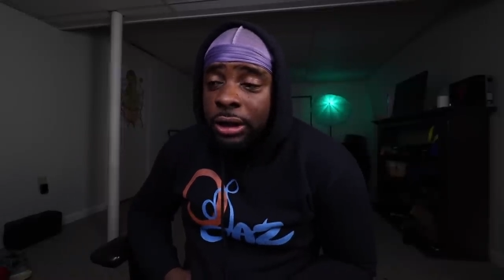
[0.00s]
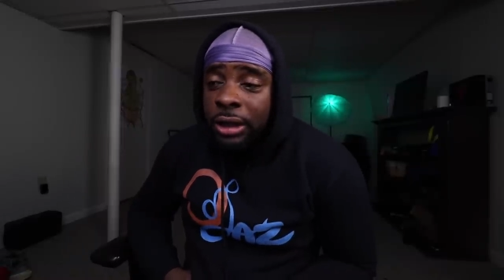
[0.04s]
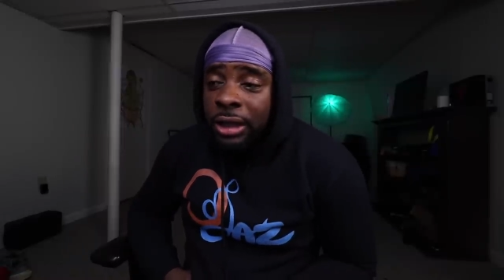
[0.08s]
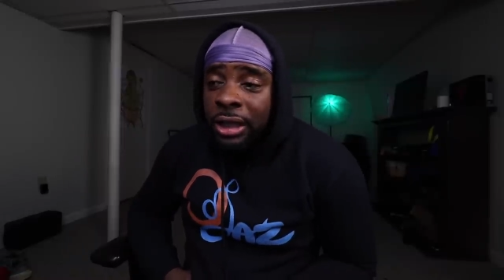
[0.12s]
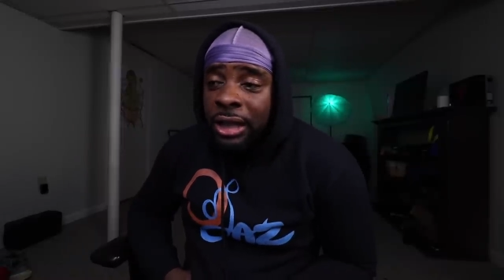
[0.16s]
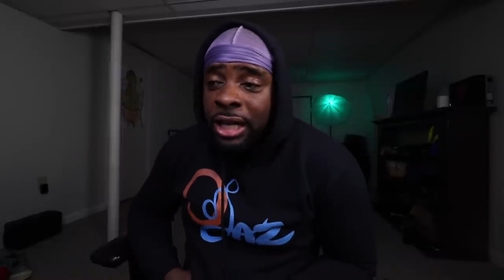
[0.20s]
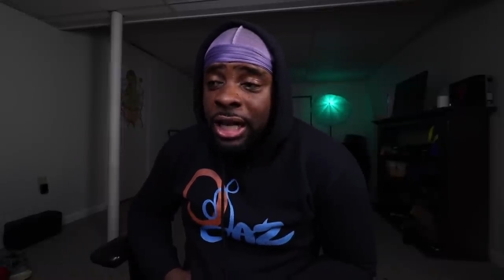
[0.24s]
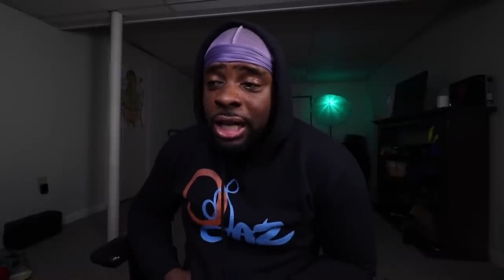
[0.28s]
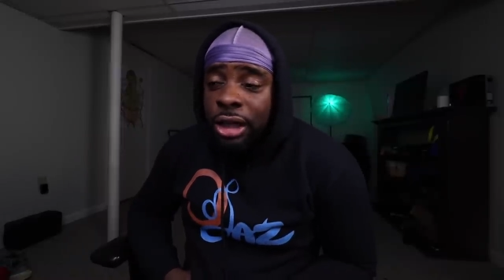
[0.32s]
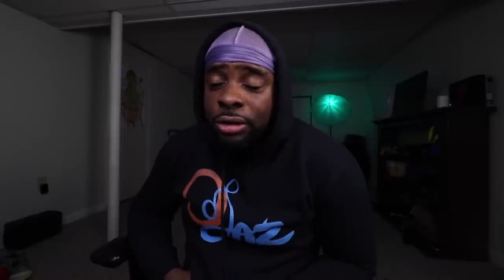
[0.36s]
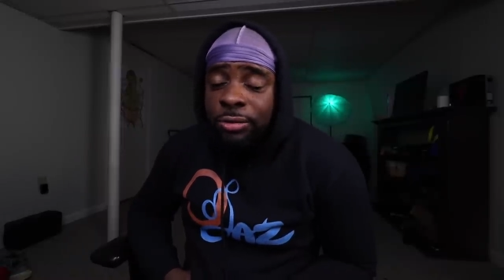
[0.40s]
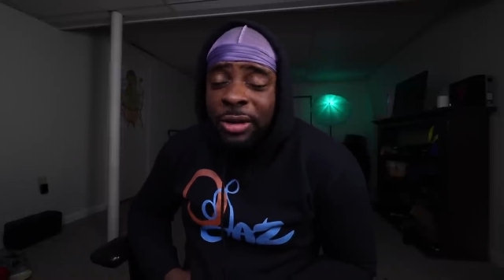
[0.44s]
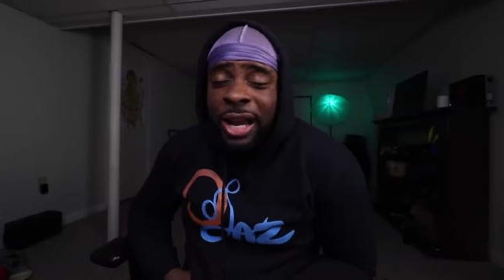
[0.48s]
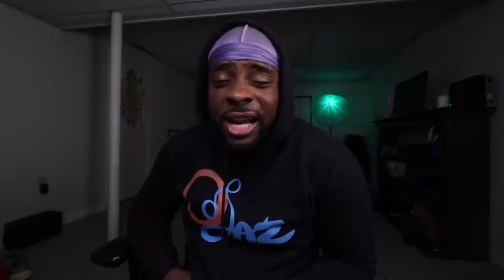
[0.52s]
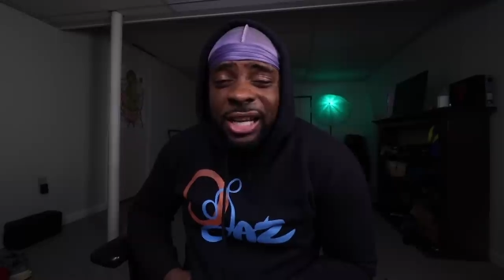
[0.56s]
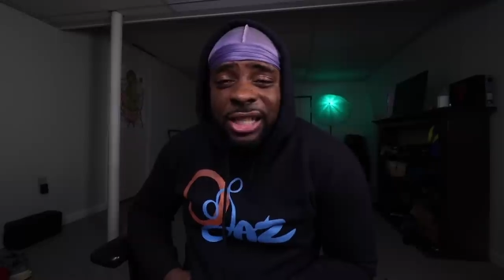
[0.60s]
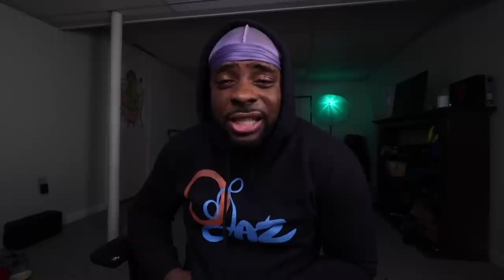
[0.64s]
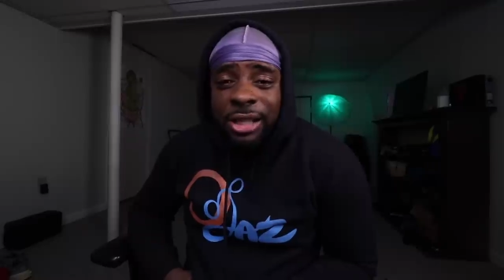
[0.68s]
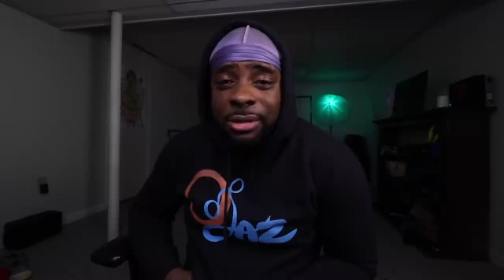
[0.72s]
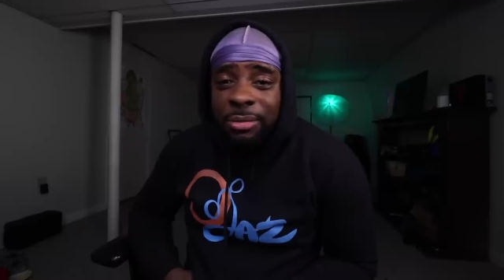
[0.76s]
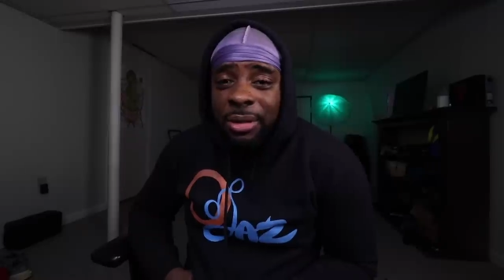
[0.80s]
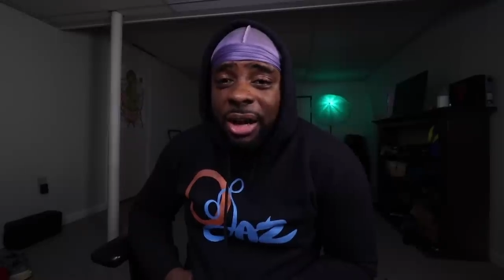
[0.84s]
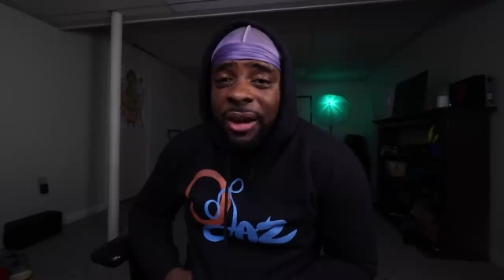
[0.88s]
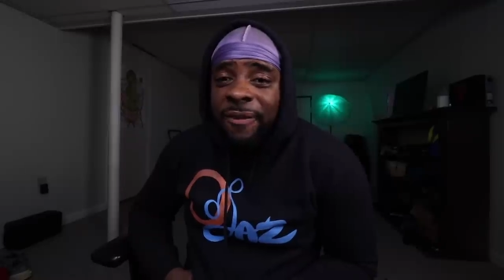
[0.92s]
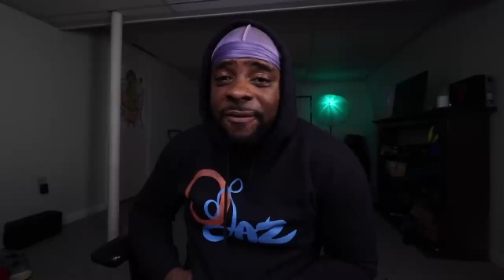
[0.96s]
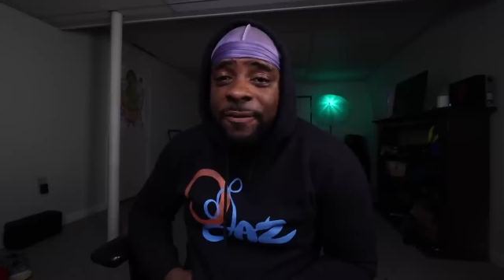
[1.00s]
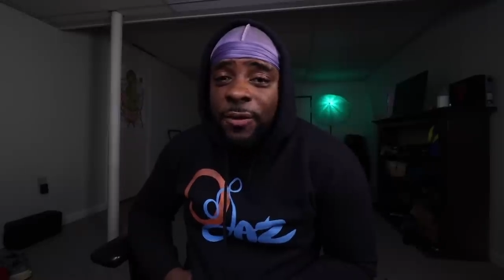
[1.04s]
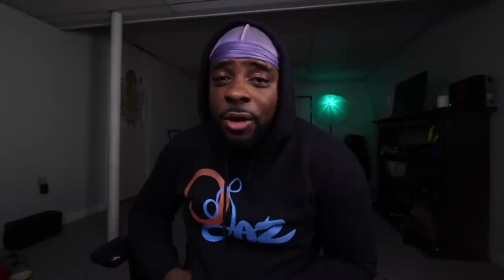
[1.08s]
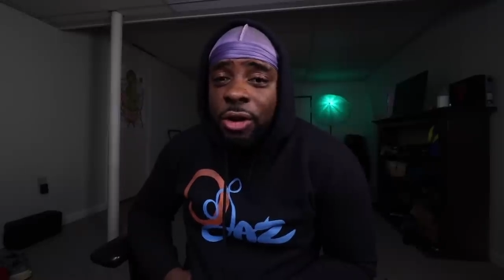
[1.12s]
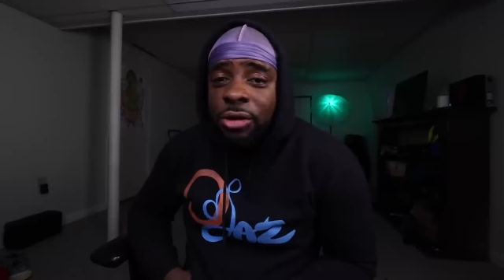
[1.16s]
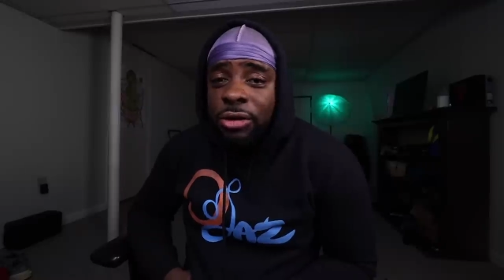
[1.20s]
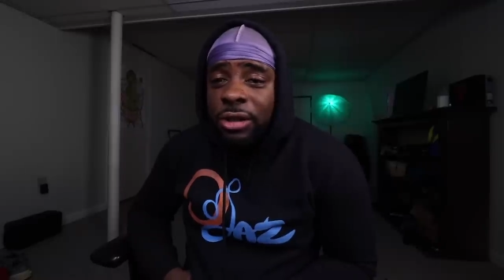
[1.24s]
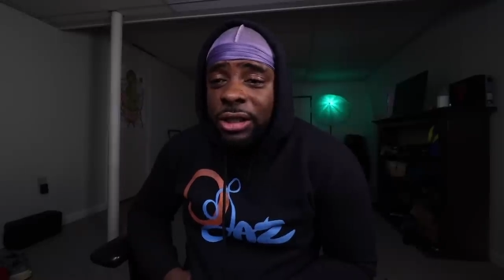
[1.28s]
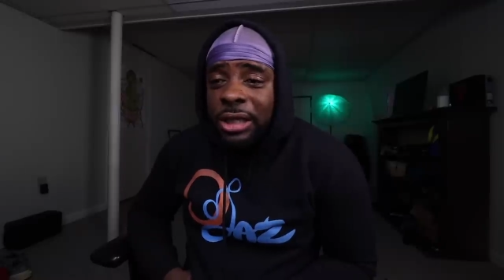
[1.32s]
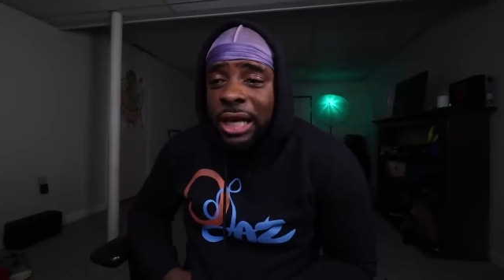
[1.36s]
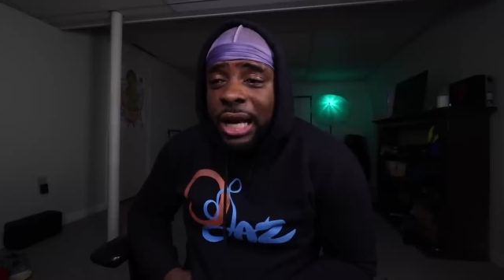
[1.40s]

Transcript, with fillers: And that was actually my first